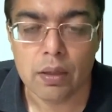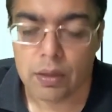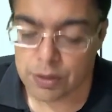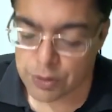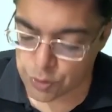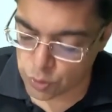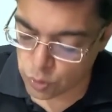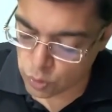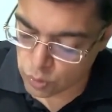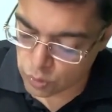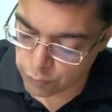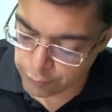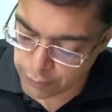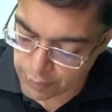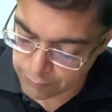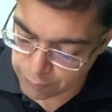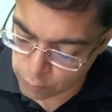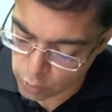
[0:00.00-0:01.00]
So
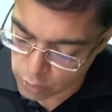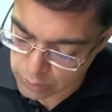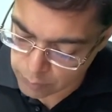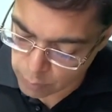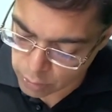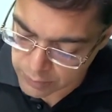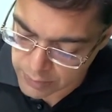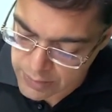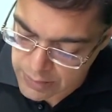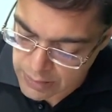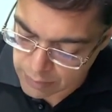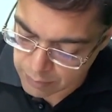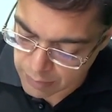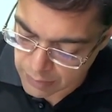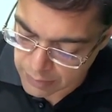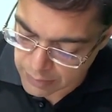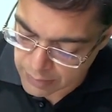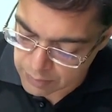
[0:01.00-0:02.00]
we have talked about this time
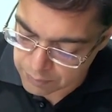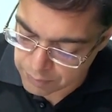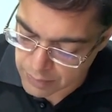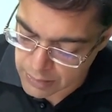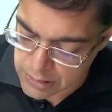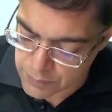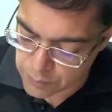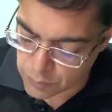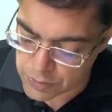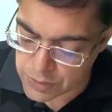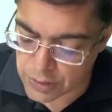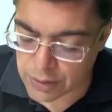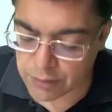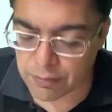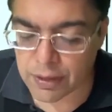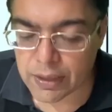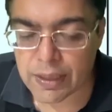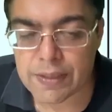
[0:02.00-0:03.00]
and again.
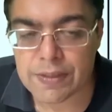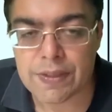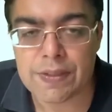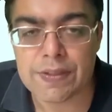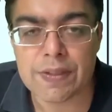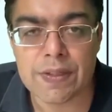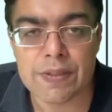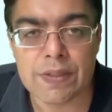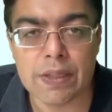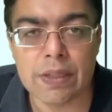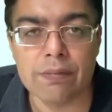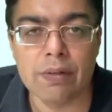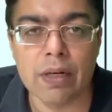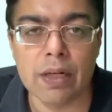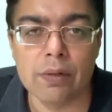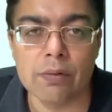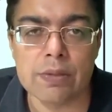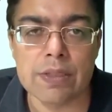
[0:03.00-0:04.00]
PAS-positive and diastase-sensitive
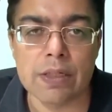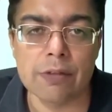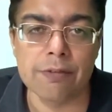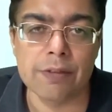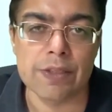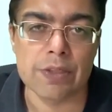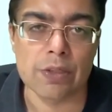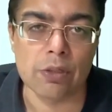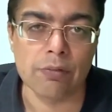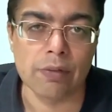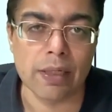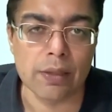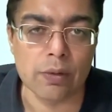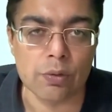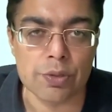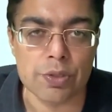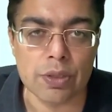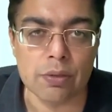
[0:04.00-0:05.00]
granules are a feature of
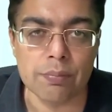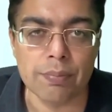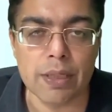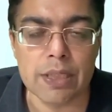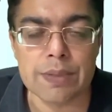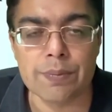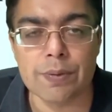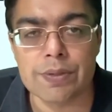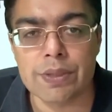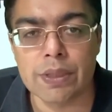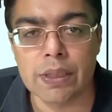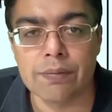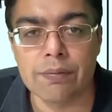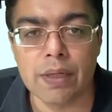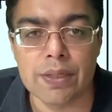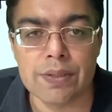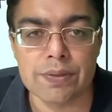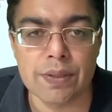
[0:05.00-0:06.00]
glycogen. PAS-positive
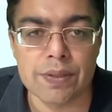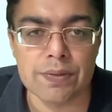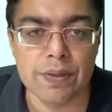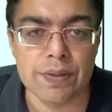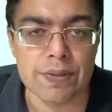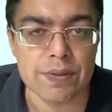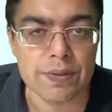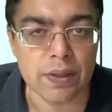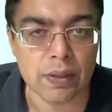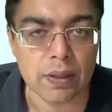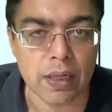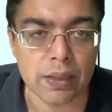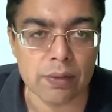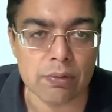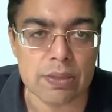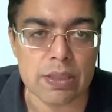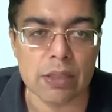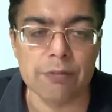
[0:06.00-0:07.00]
diastase-resistant
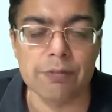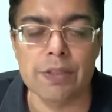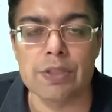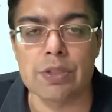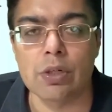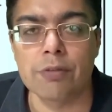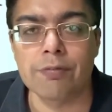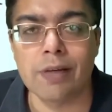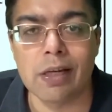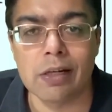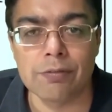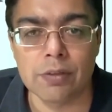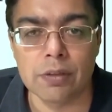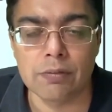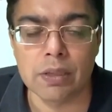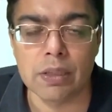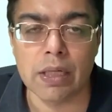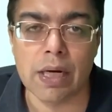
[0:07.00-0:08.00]
granules are a feature of
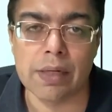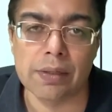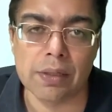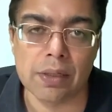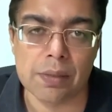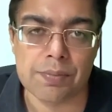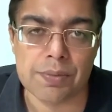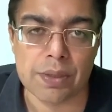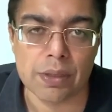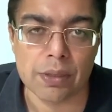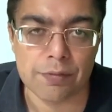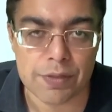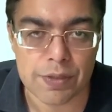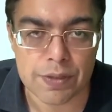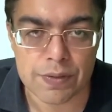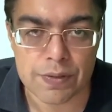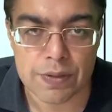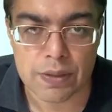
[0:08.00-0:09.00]
alpha-1 antitrypsin
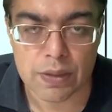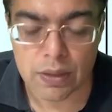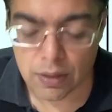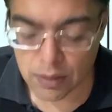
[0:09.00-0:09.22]
deficiency.